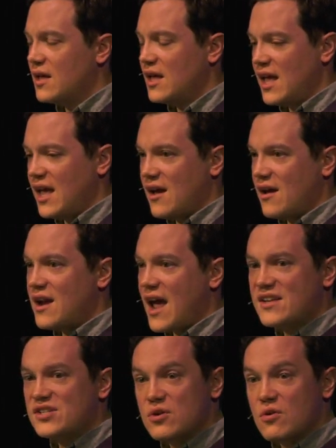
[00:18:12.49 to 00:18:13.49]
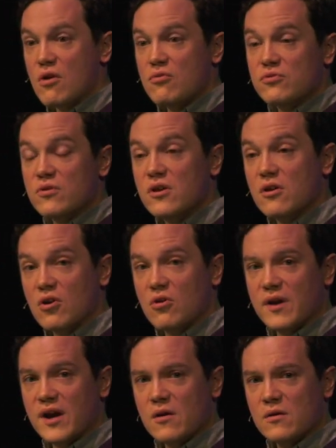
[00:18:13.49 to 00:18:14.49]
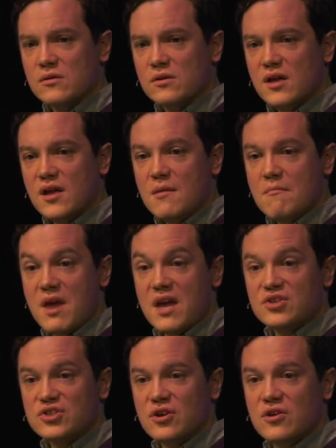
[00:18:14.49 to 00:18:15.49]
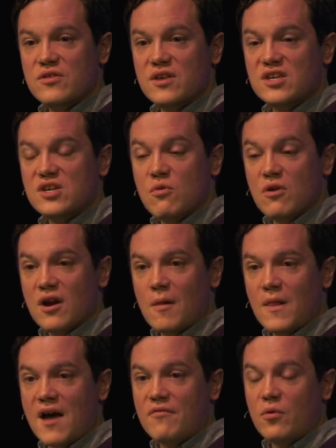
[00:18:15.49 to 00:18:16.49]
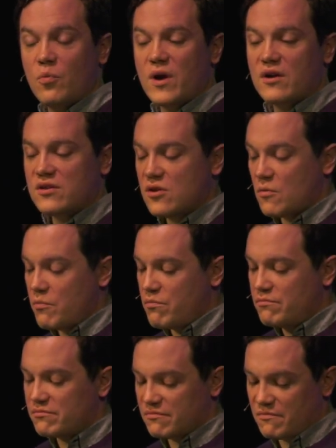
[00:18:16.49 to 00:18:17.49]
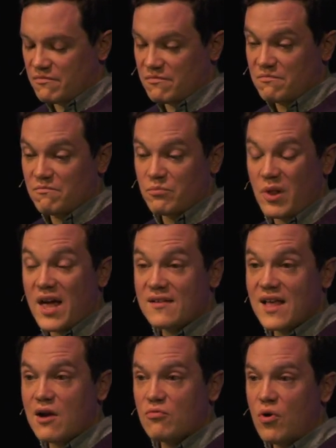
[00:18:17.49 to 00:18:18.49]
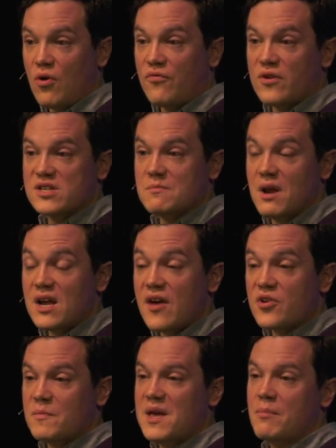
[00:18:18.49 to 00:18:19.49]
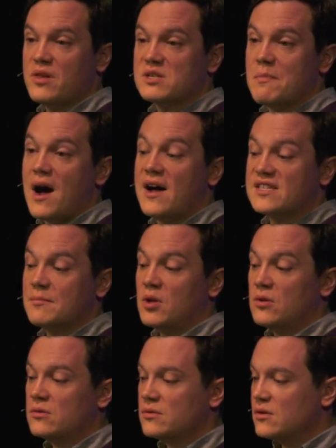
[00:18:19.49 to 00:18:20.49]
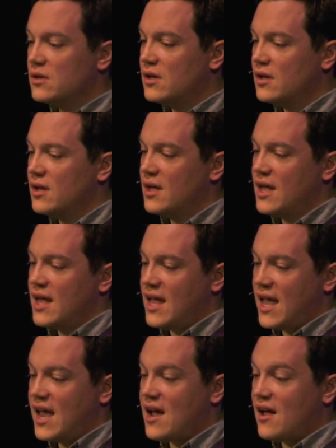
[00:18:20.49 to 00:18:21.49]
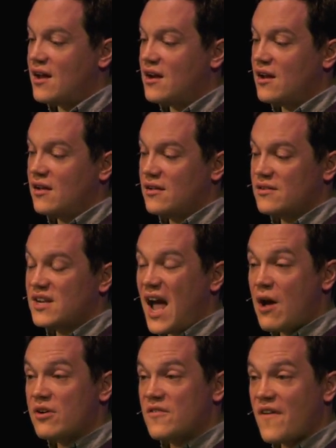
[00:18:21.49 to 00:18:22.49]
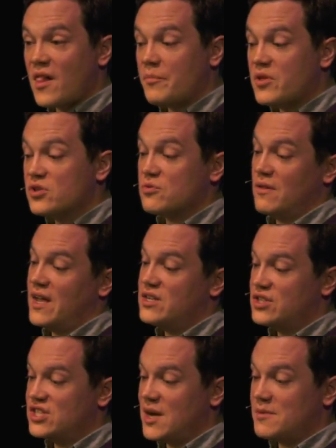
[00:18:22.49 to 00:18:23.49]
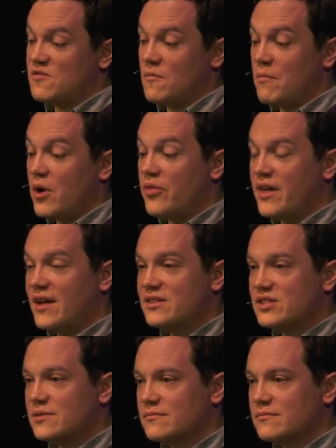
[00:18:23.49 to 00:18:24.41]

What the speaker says: And as you grow through your career, make sure that you are at a level where you're playing that role for as many other people as possible, and how to develop those relationships from both ends.